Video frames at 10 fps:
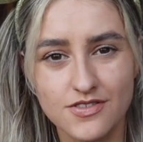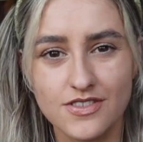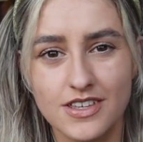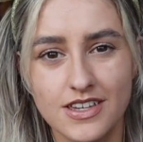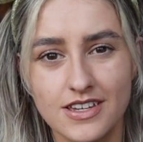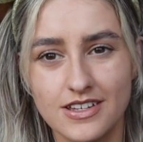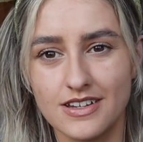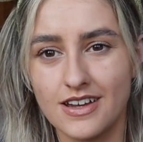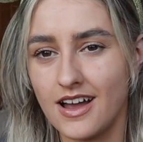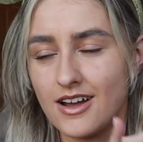the
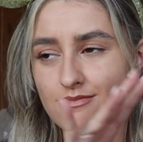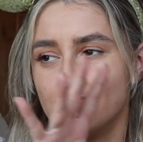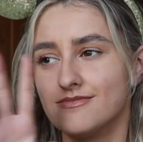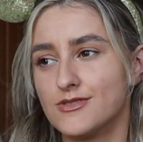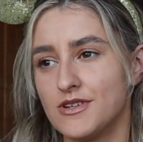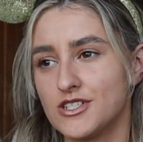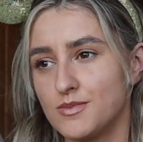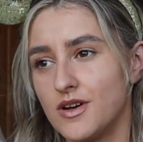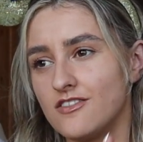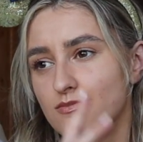
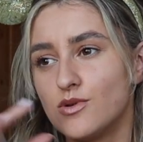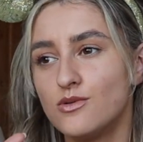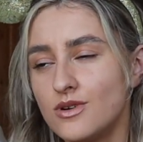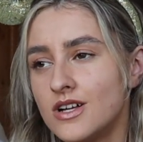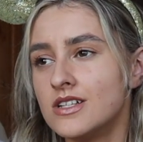Spaceship Earth ball.